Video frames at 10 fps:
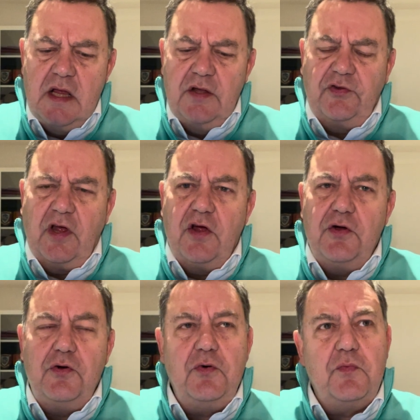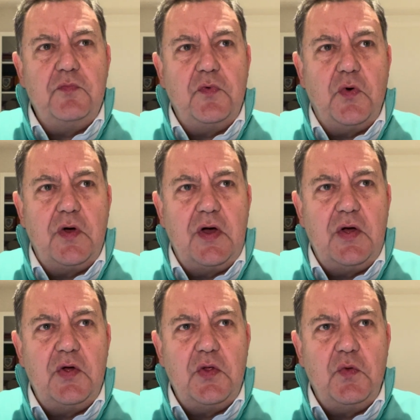So
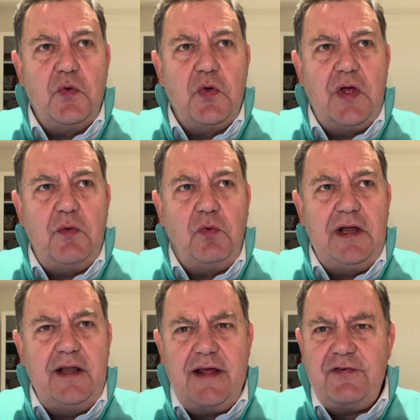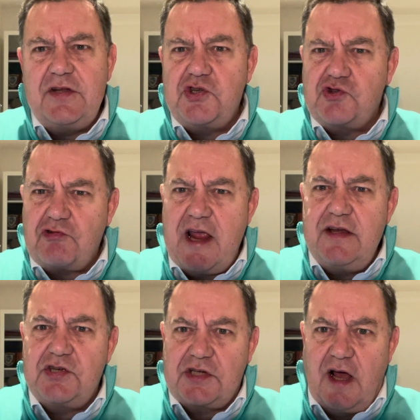we live in
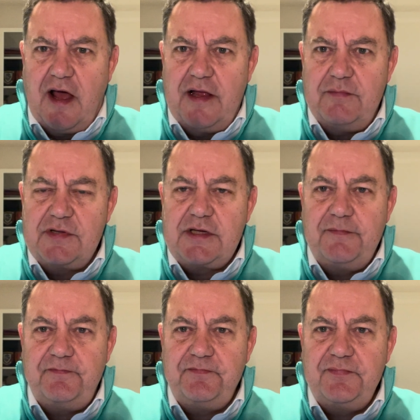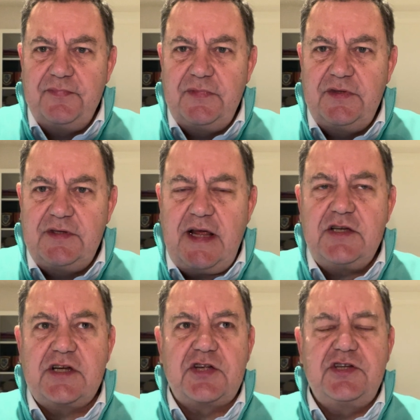strange times.
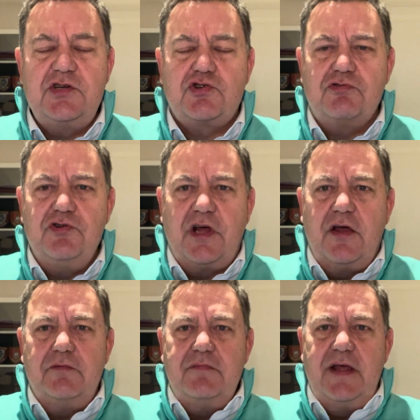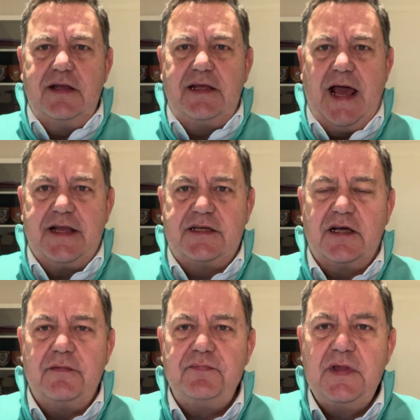Take Justin Trudeau in
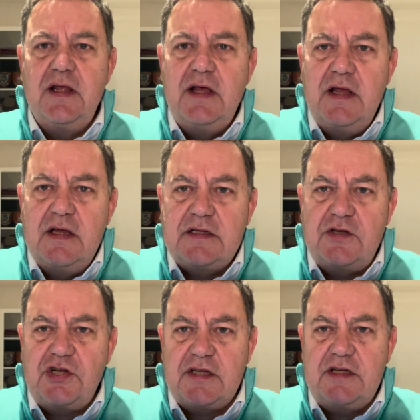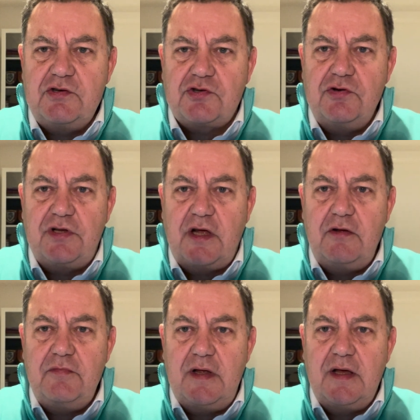Canada. So Justin
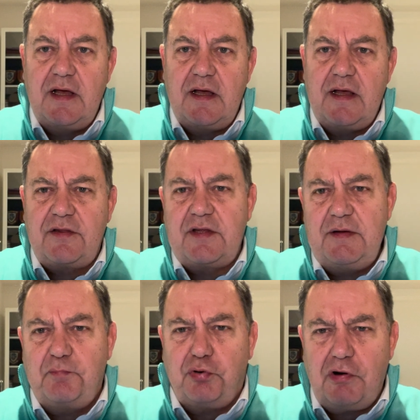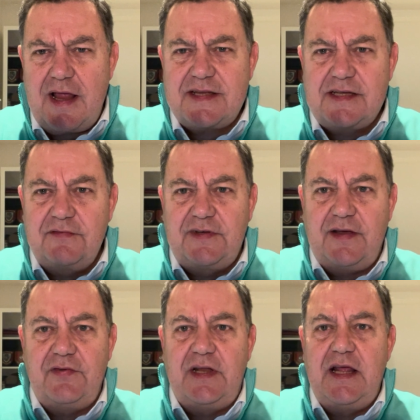Trudeau, the press have
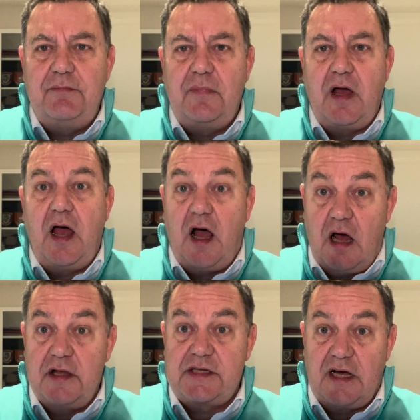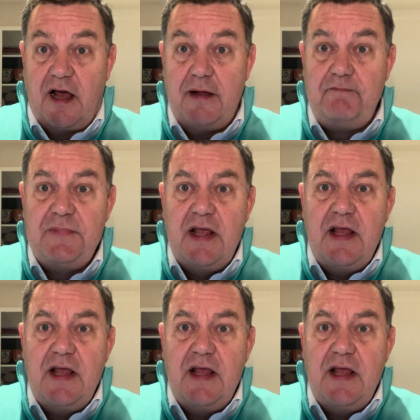given him a hard time,